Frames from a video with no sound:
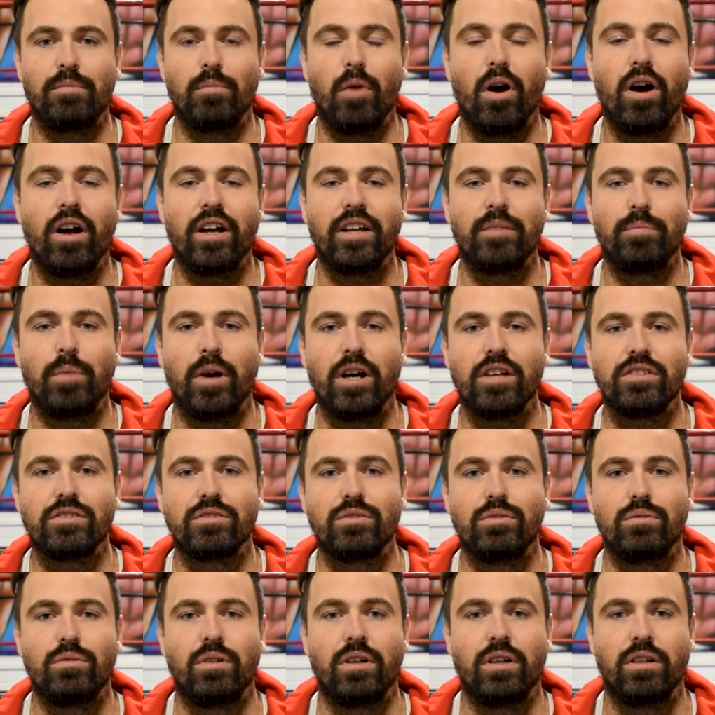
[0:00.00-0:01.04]
My
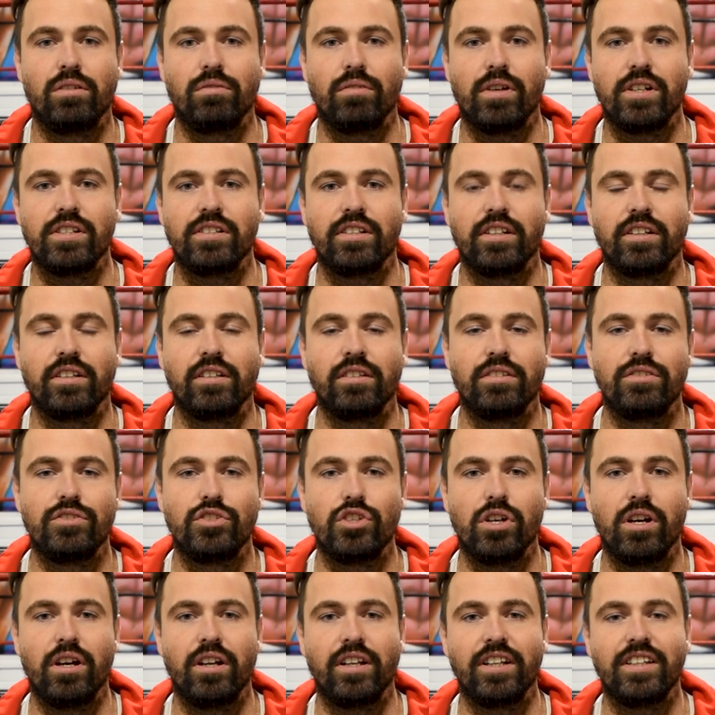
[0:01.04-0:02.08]
personal wrestling
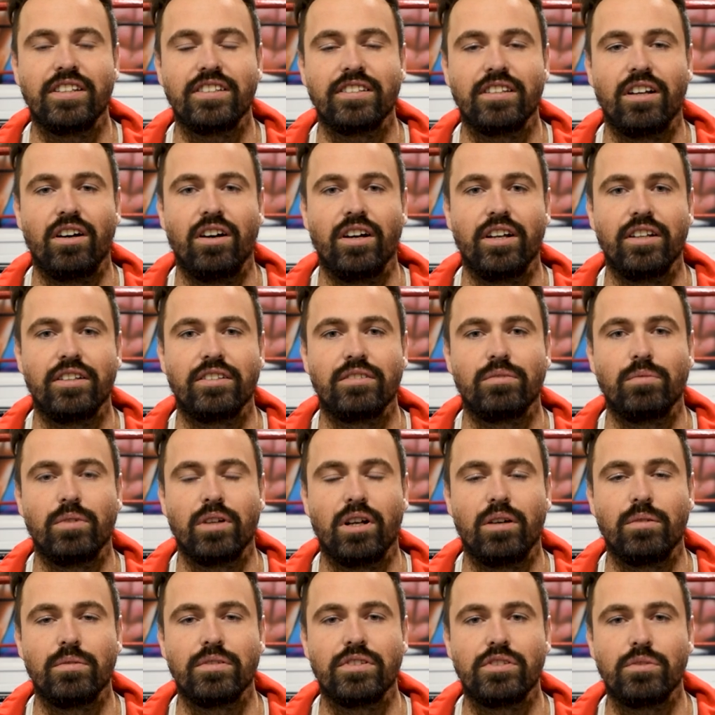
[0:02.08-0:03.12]
journey started when
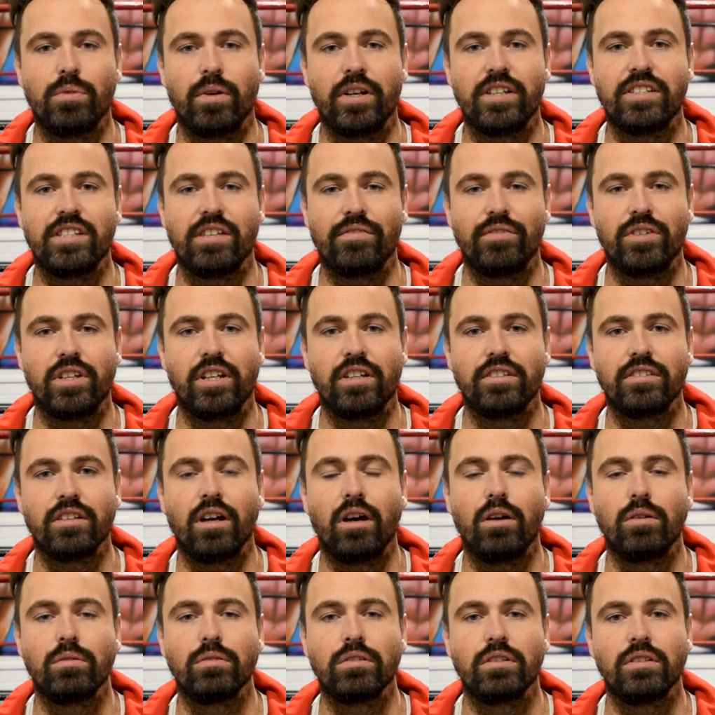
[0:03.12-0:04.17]
I was 27 years
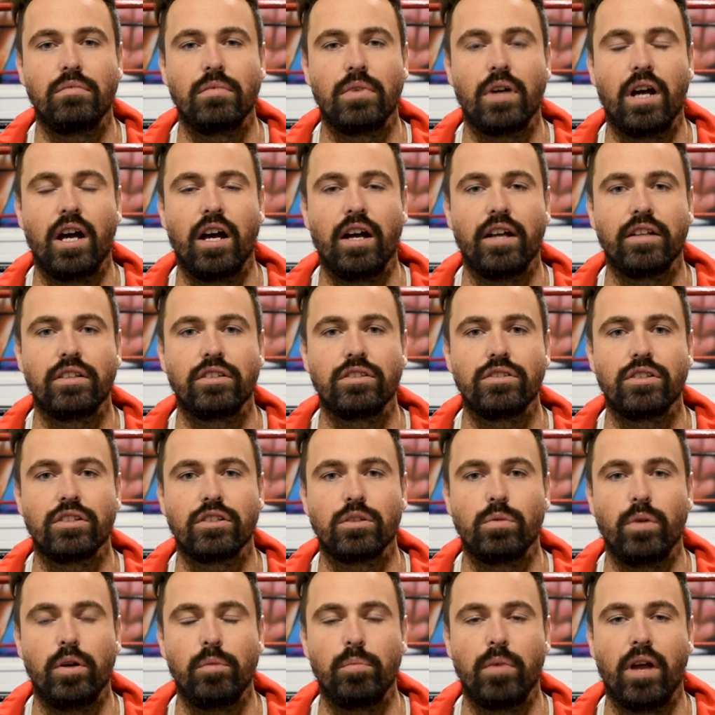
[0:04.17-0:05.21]
old. I
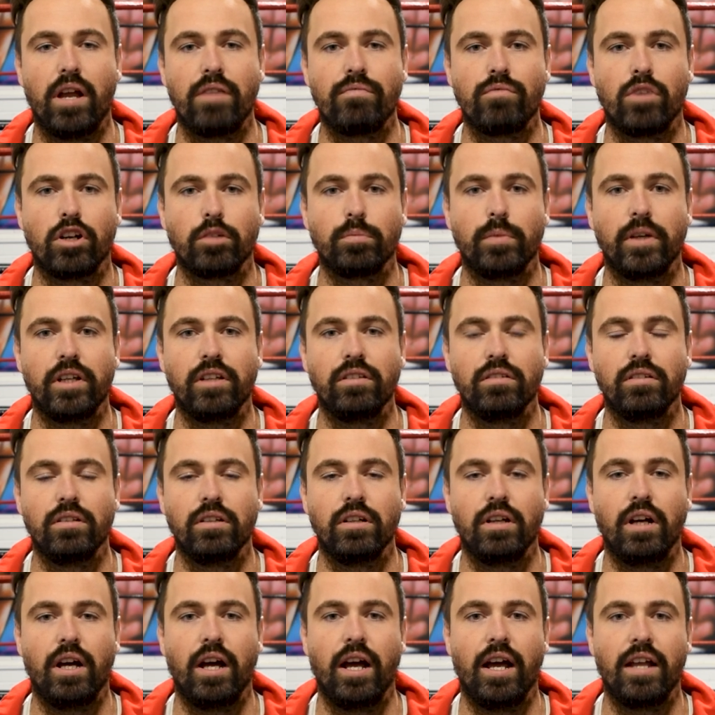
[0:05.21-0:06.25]
just quit playing rugby
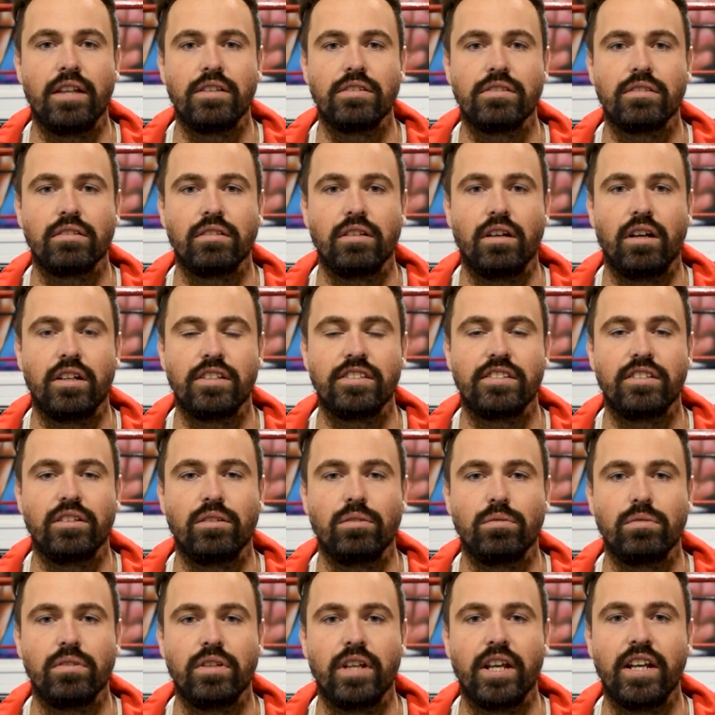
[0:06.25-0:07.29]
and I
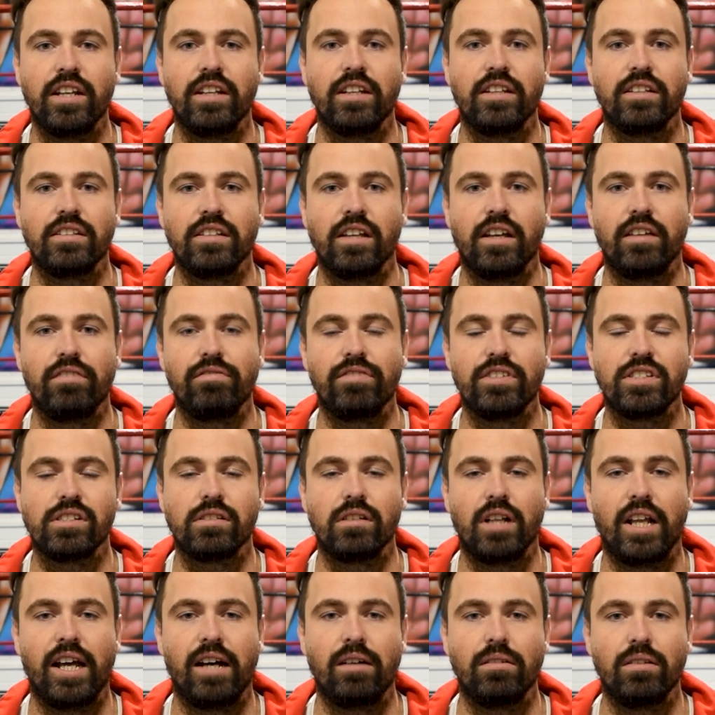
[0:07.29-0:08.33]
still needed a
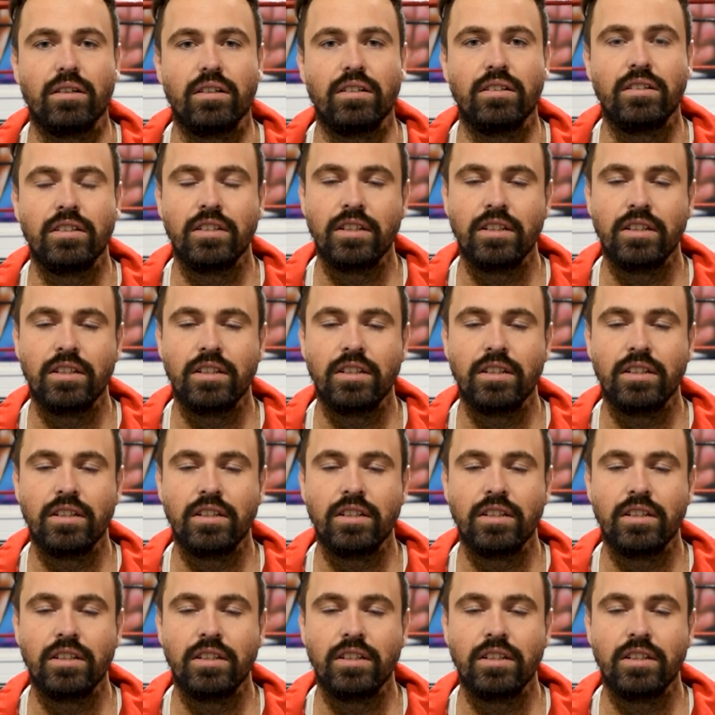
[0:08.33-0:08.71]
physical outlet.